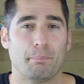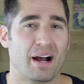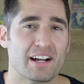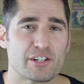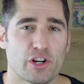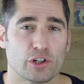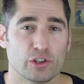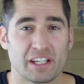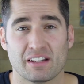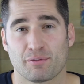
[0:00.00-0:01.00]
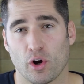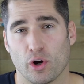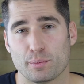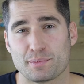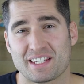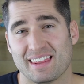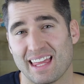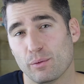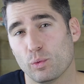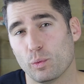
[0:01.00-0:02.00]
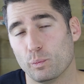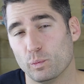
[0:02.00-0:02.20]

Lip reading: buyers are looking for homes, they will